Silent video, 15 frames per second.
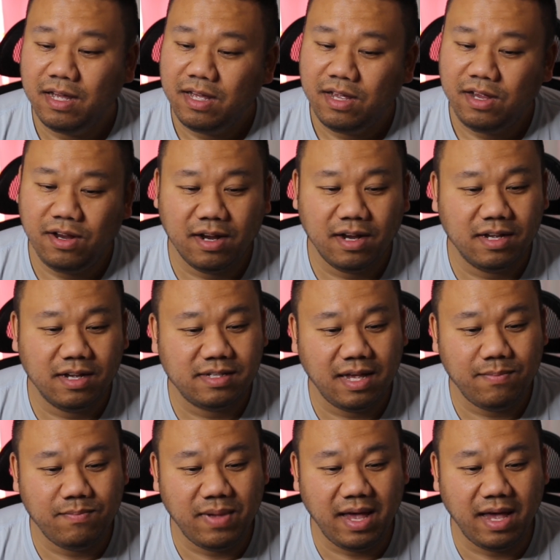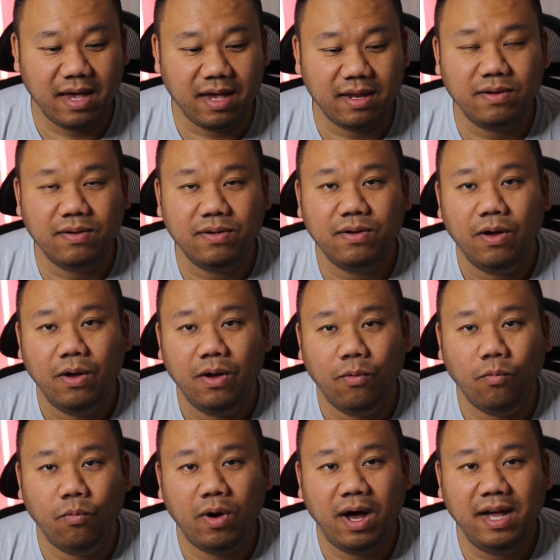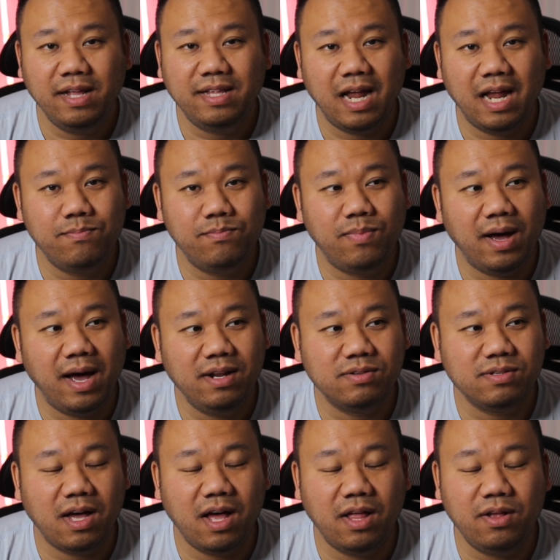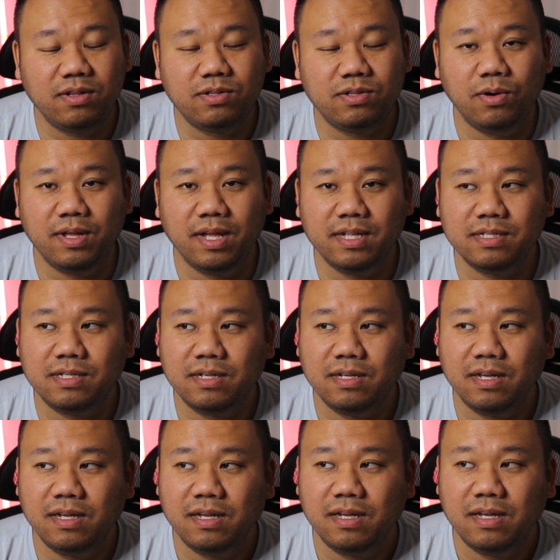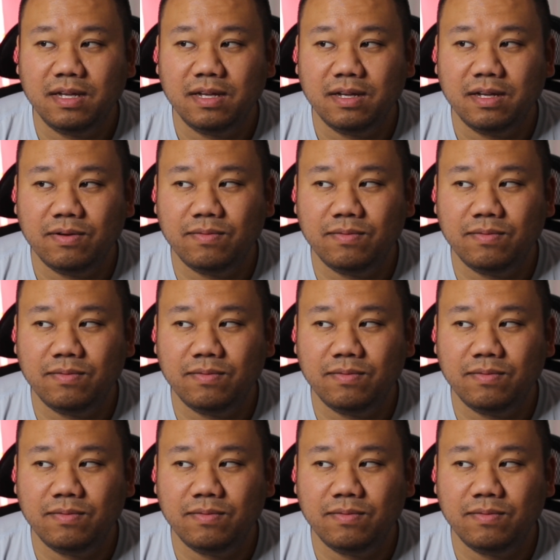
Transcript: you're going to say, man, why did I buy those other tokens? Well,